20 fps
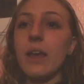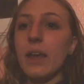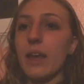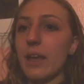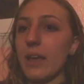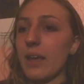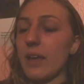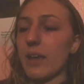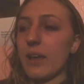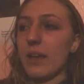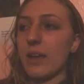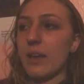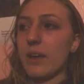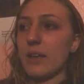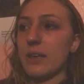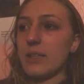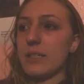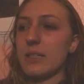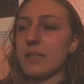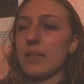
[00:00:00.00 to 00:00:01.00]

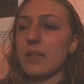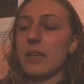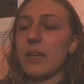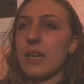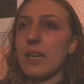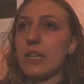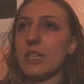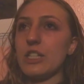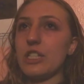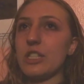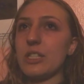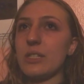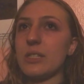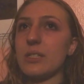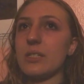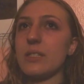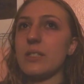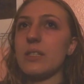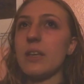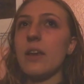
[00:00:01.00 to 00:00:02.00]
and it
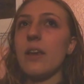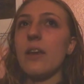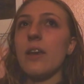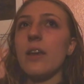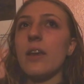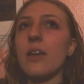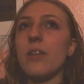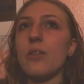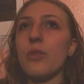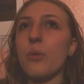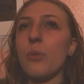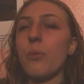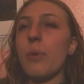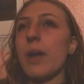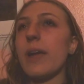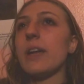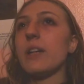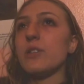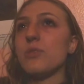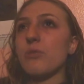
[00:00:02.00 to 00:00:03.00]
just the
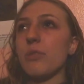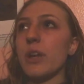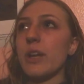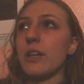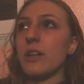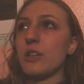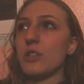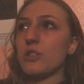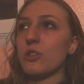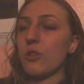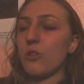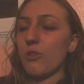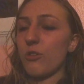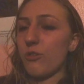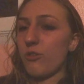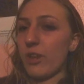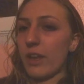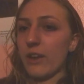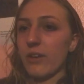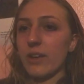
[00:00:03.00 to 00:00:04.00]
way it's written is so
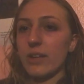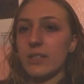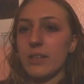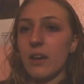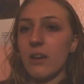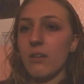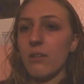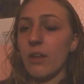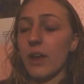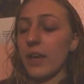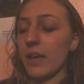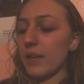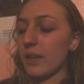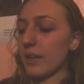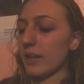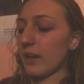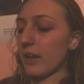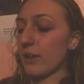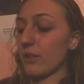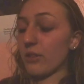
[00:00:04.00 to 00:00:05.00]
fairy tale like,
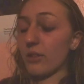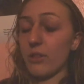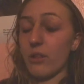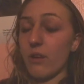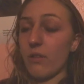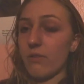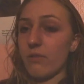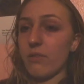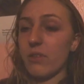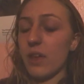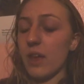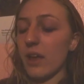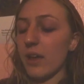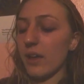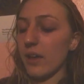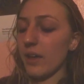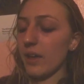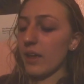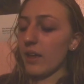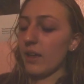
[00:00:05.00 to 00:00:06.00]
and I love
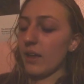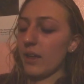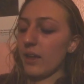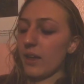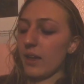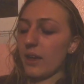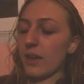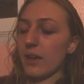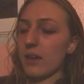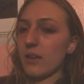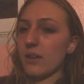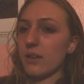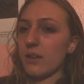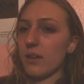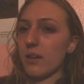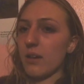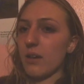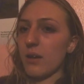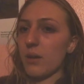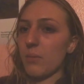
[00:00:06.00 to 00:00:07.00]
that. And
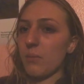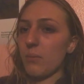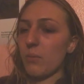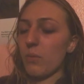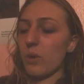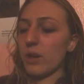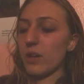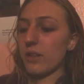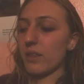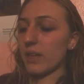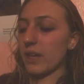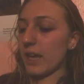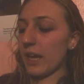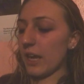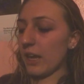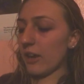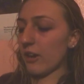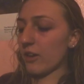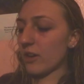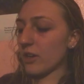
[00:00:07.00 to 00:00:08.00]
one of the
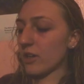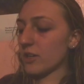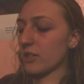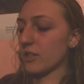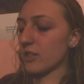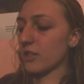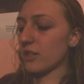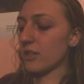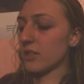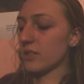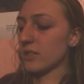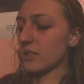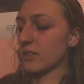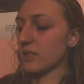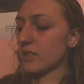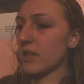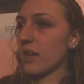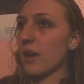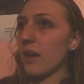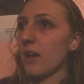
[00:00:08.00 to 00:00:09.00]
characters'